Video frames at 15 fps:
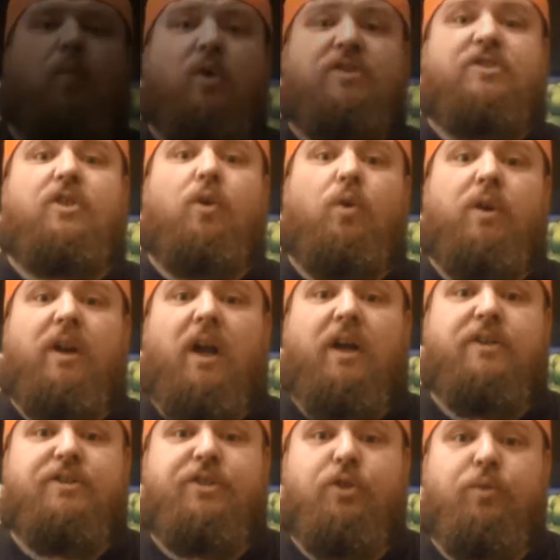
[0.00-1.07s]
What's going
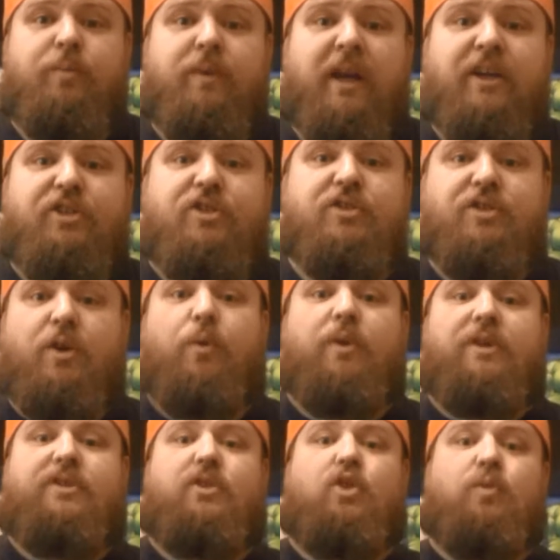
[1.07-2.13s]
on, Tube Nation?
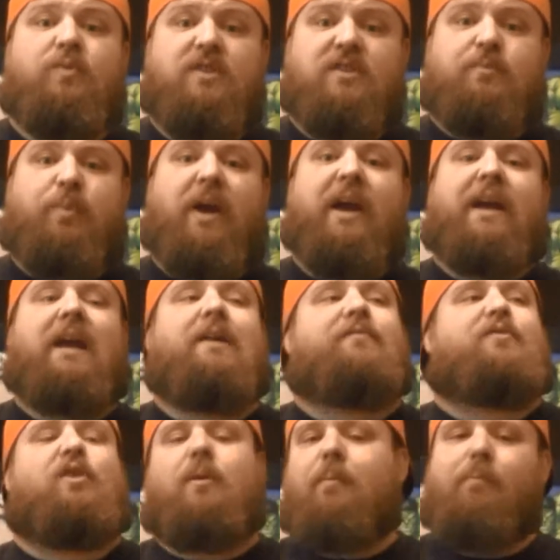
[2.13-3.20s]
Tony Tubes is back
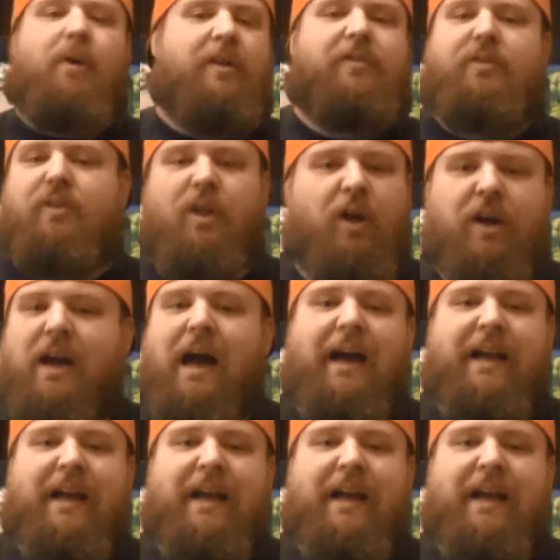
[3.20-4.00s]
after a month-long